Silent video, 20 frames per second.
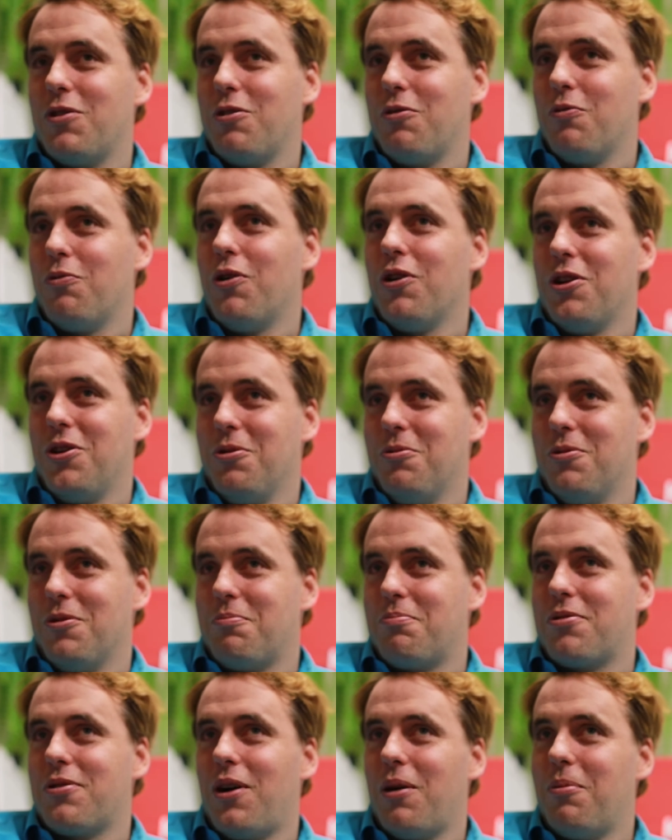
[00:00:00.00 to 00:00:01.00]
What you
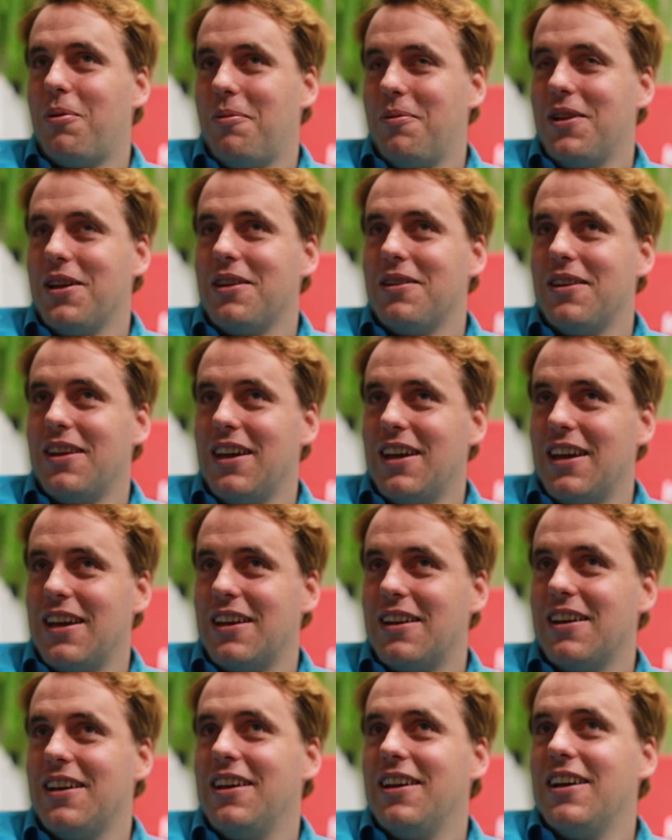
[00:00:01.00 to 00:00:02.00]
would probably
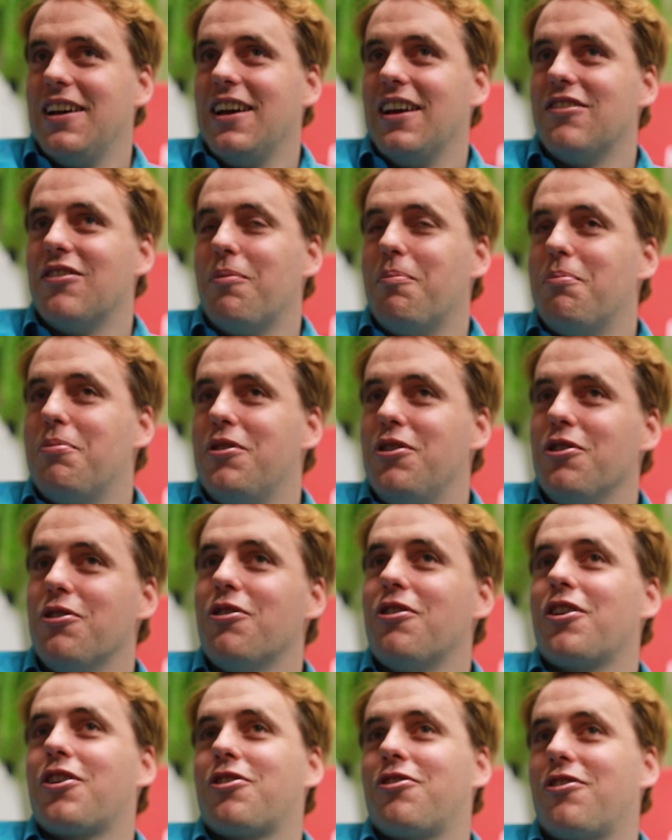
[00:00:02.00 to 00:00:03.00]
need is a
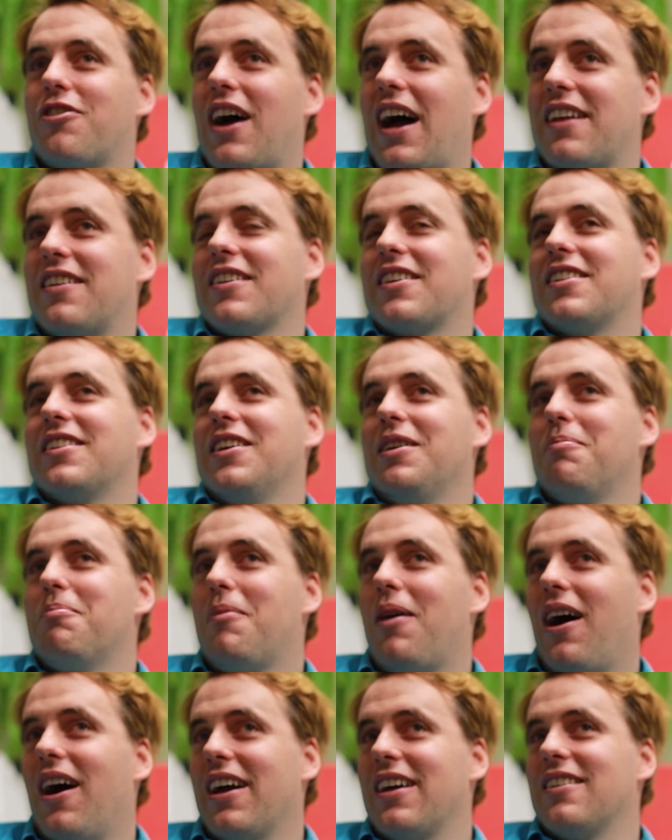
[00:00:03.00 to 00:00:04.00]
bureaucratically
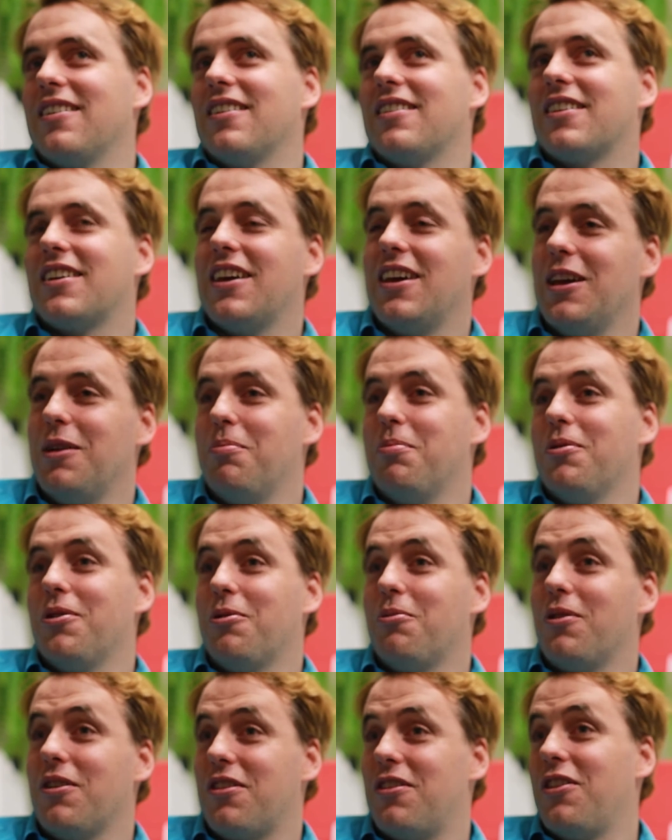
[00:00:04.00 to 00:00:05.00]
minded keeper
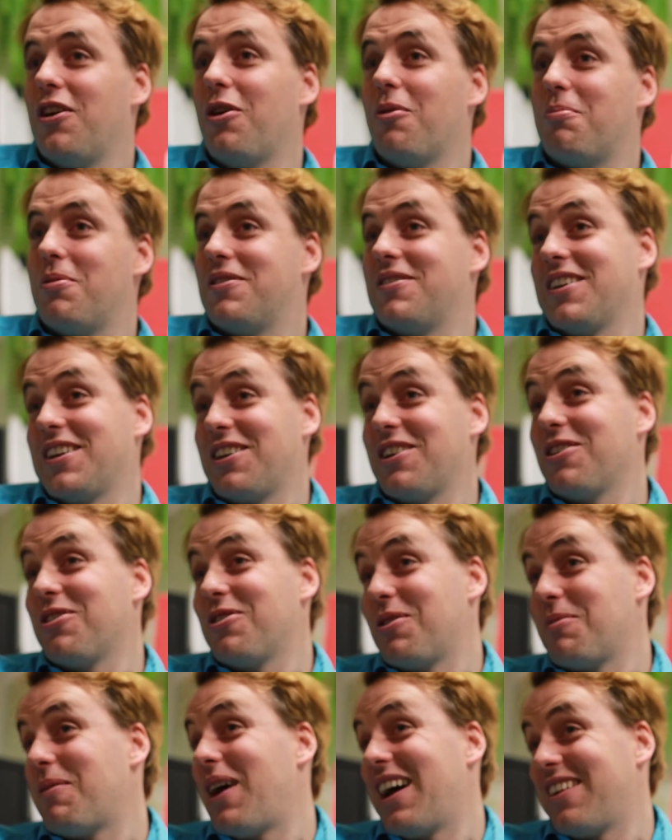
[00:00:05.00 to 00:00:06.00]
with no particular
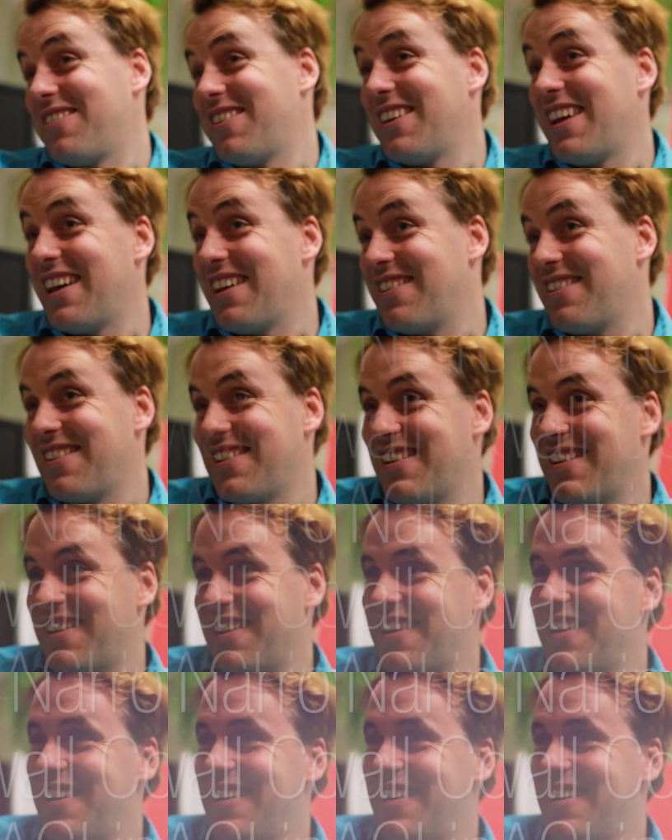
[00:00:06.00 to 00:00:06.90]
imagination.